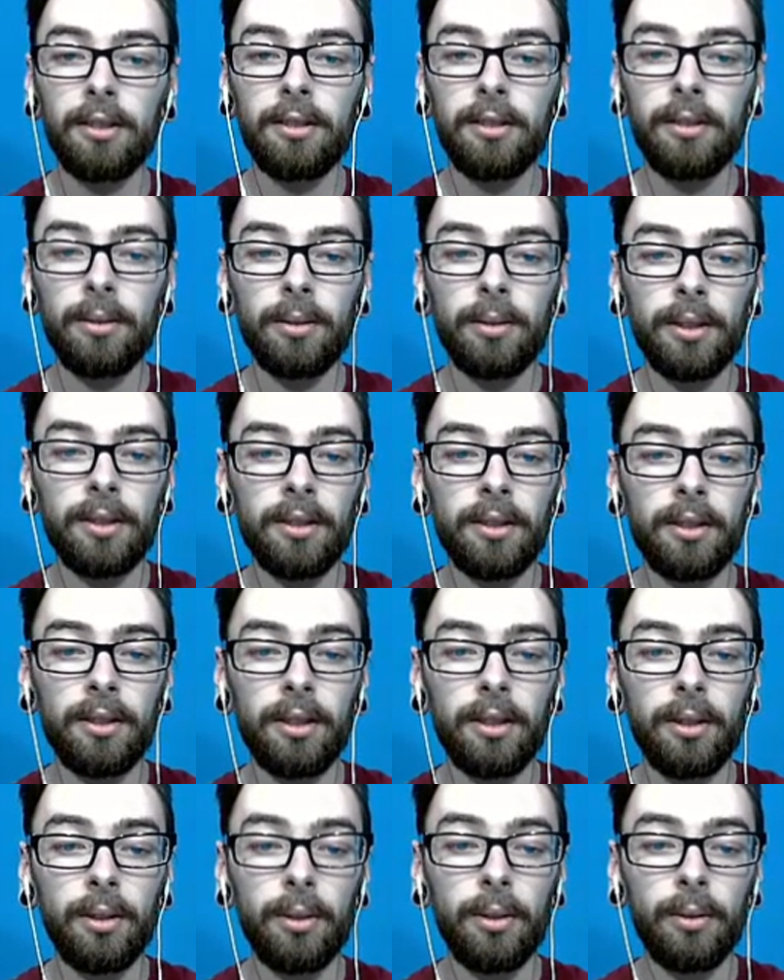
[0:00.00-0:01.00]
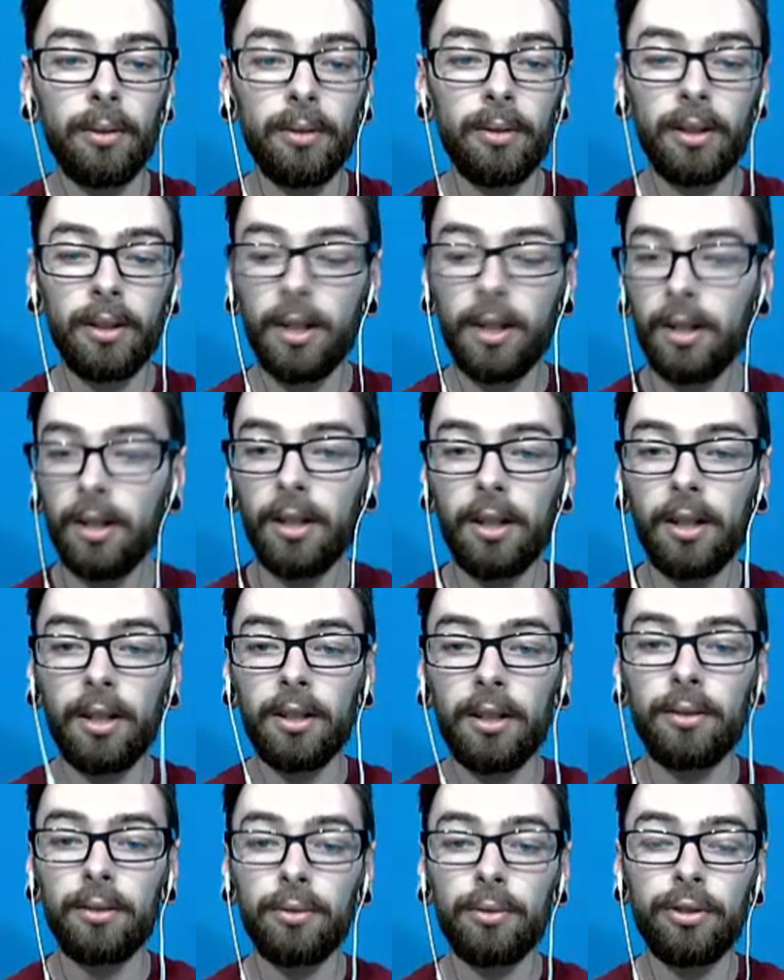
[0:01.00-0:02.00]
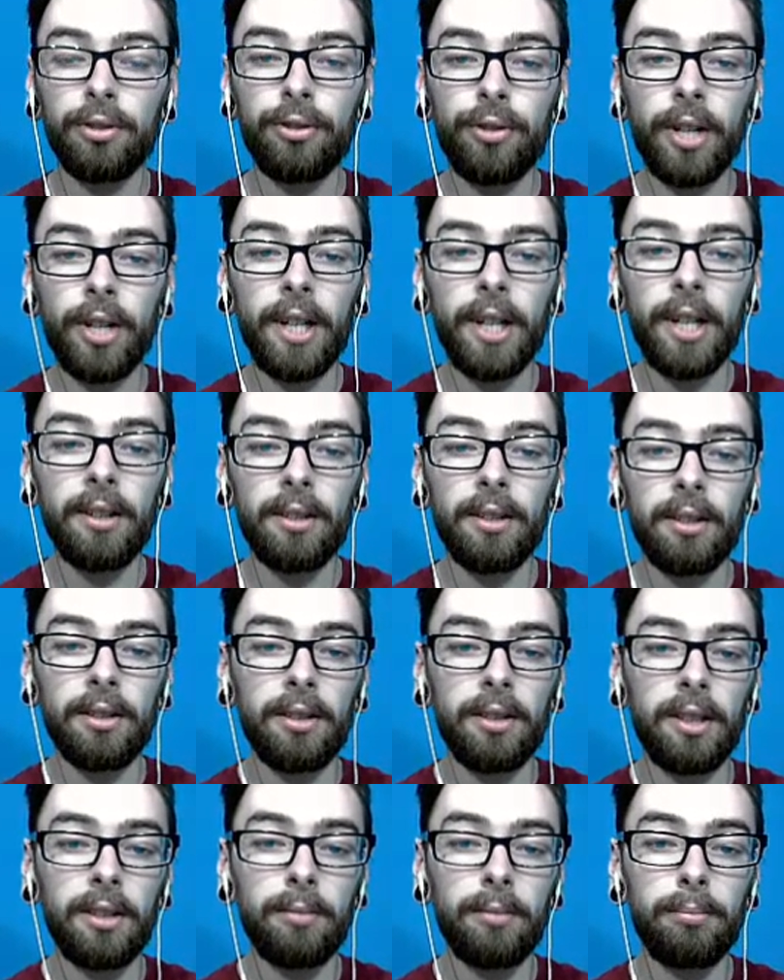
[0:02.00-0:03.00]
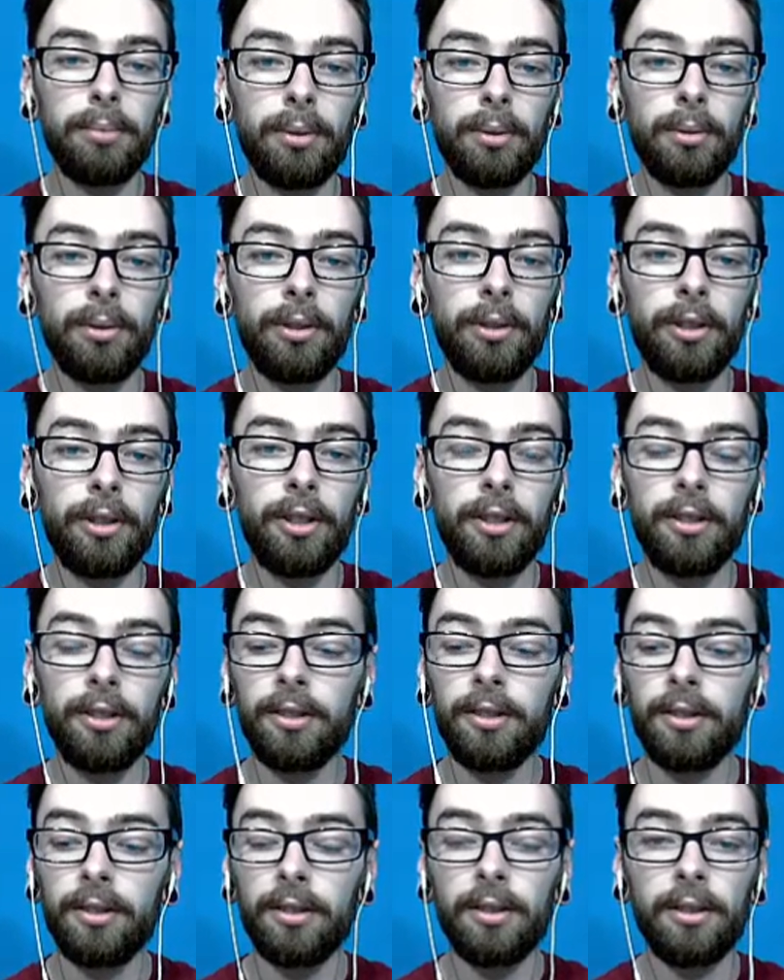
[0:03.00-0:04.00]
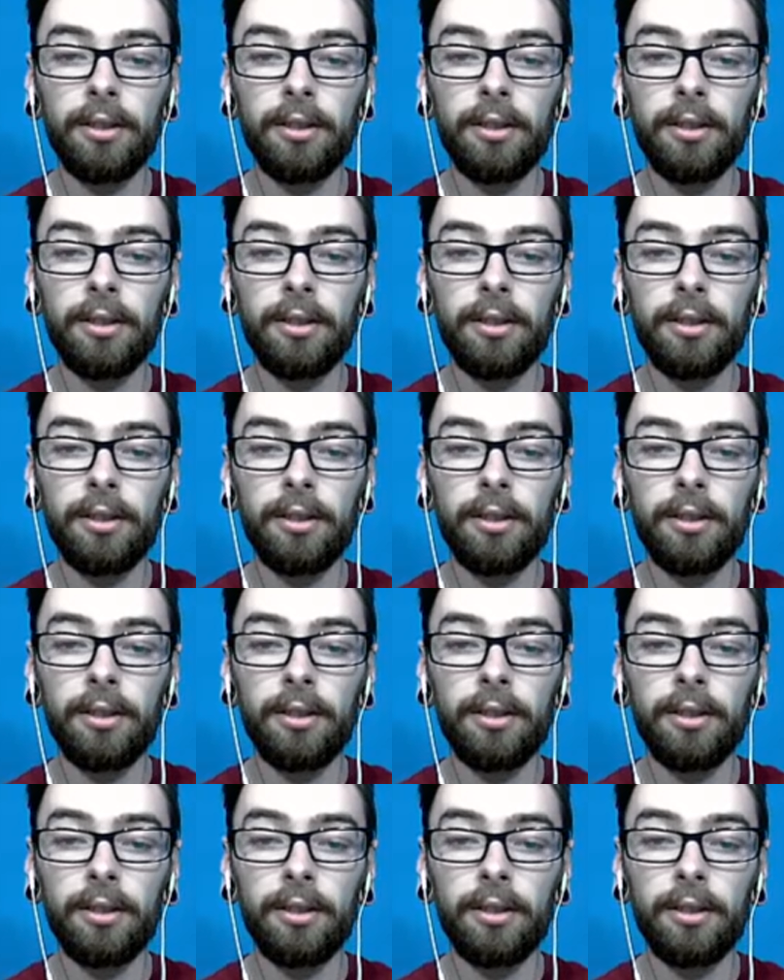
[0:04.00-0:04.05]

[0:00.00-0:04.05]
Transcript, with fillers: So let's go uh, use strength on these boulders.